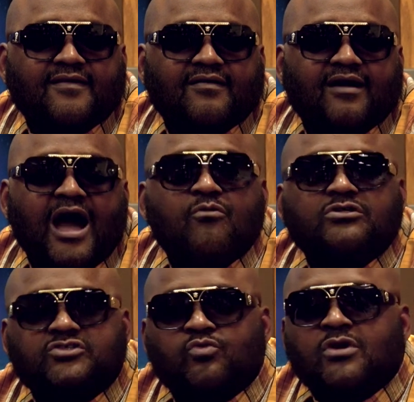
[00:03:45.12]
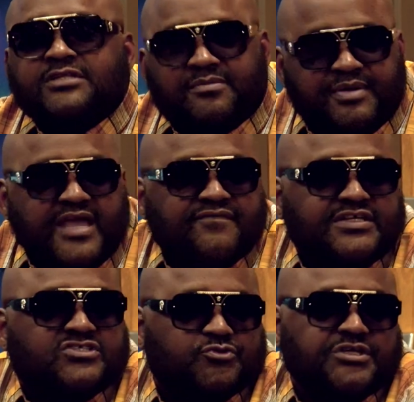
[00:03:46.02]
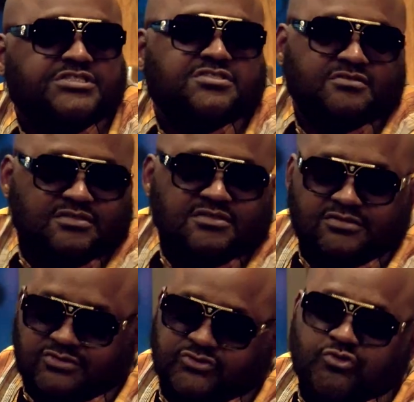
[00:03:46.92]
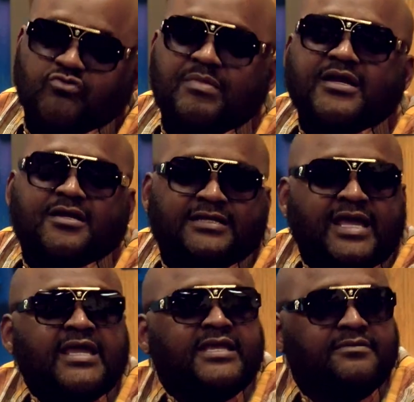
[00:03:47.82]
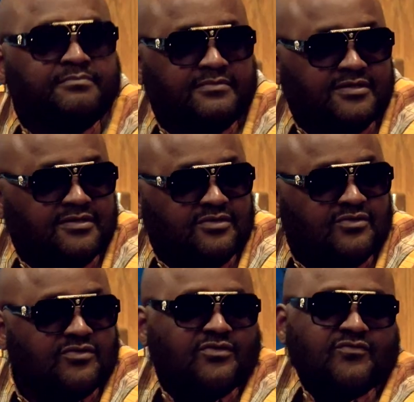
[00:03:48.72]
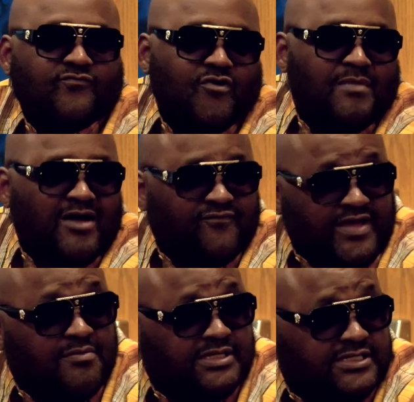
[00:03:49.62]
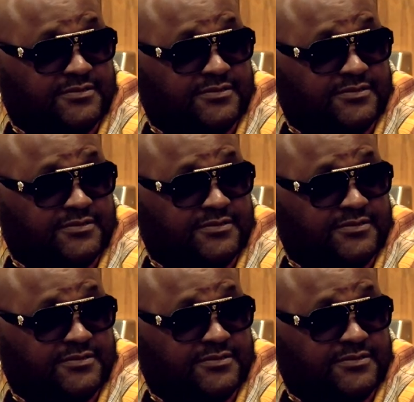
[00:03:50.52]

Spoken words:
I was the one that paved these streets to make a name for my family.